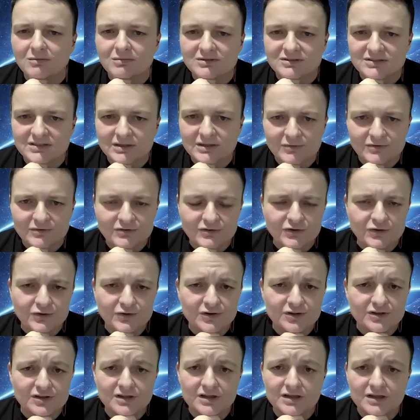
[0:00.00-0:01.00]
some
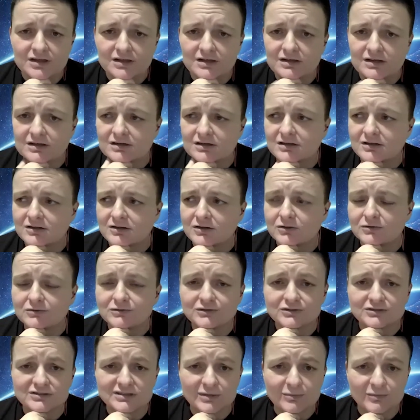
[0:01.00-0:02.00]
insecurity,
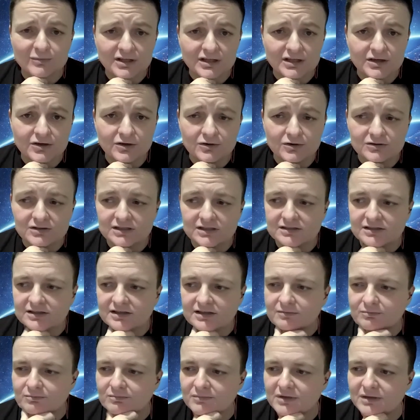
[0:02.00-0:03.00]
also some ego that they
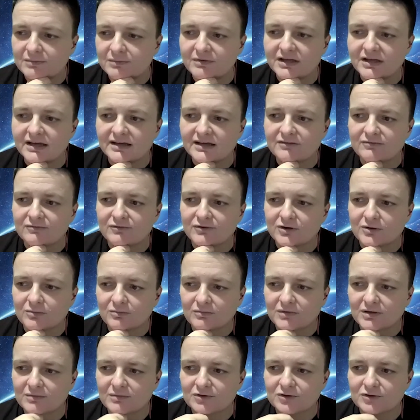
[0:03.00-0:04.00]
maybe get from
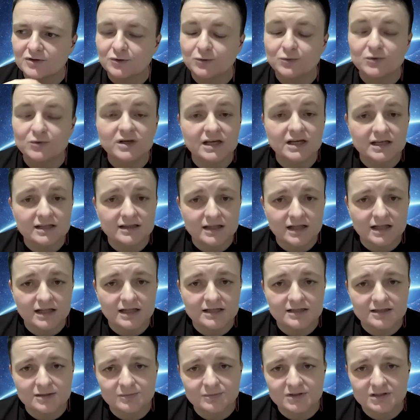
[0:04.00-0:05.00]
maybe doing it a
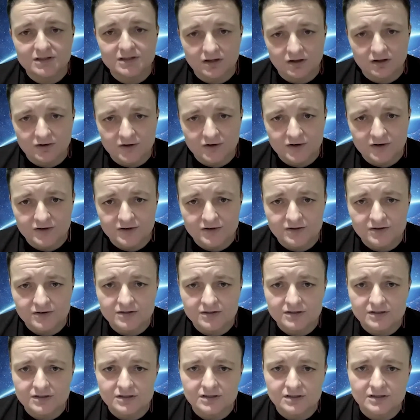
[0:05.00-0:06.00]
little bit longer.
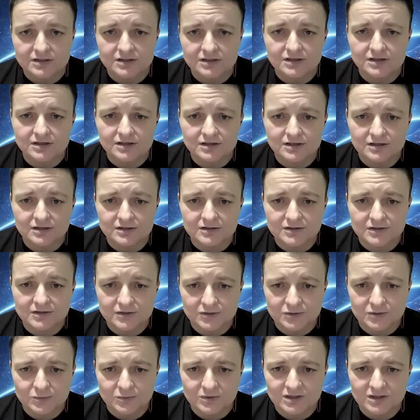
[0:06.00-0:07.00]
You
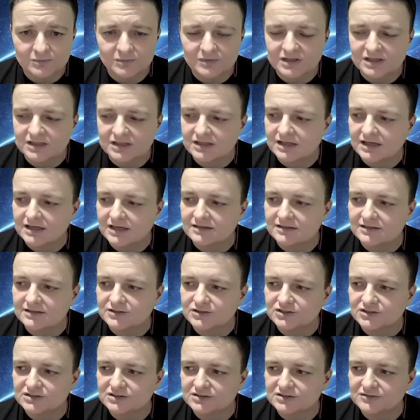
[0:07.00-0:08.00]
know what I mean? And they
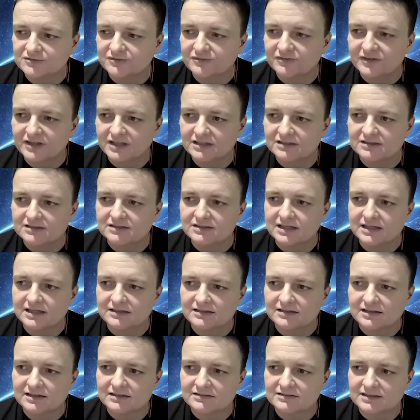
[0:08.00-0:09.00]
just feel
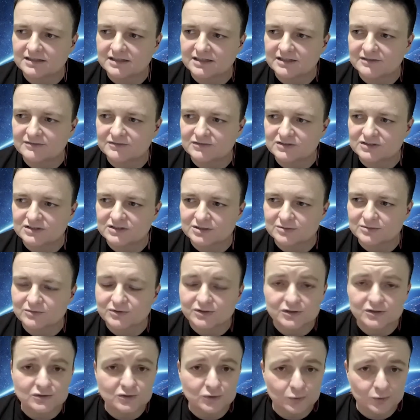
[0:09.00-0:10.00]
that that gives them
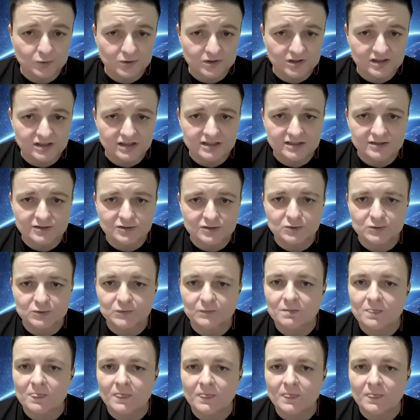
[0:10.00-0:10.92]
the authority to